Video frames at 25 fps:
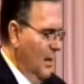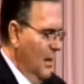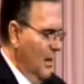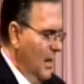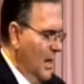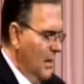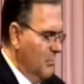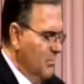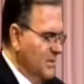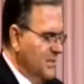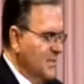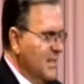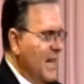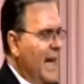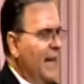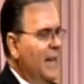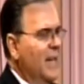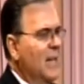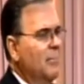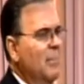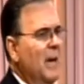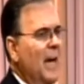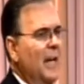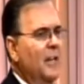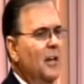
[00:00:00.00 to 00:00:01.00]
And beside
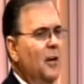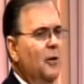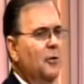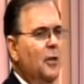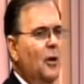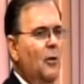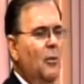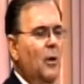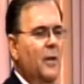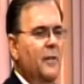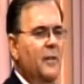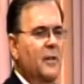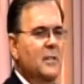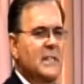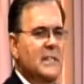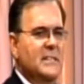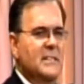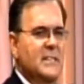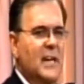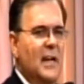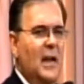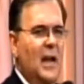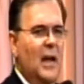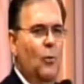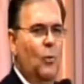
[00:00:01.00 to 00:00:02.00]
him I know no others. That
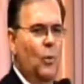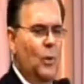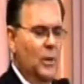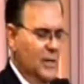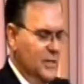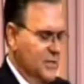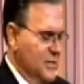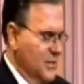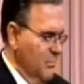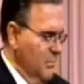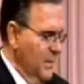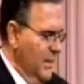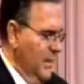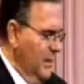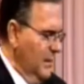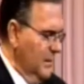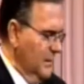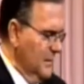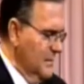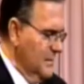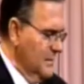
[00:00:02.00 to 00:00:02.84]
sounds like oneness to me.